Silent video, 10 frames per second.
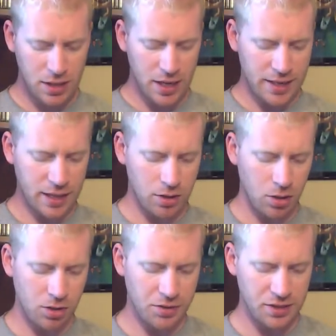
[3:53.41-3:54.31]
I got
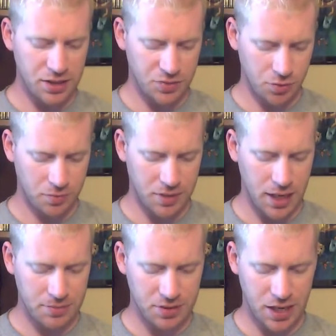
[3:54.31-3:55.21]
all of these from
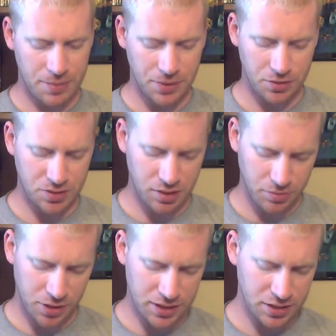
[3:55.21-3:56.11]
GameStop, and you'll see the
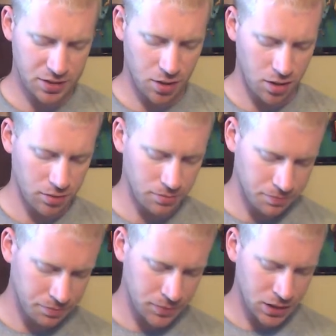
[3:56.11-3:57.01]
prices on
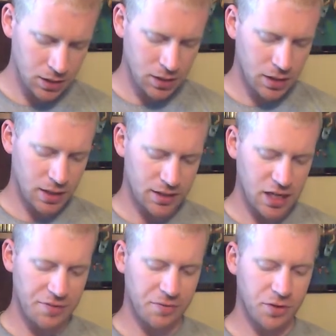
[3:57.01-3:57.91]
them.
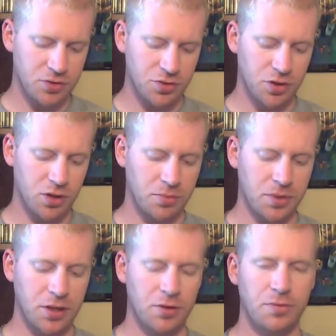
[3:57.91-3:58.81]
Siphon Filter Dark
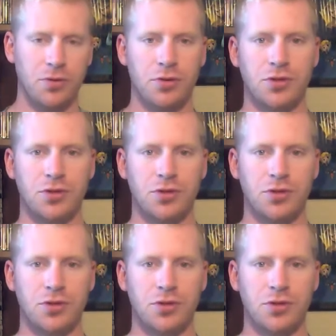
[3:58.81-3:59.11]
Mirror for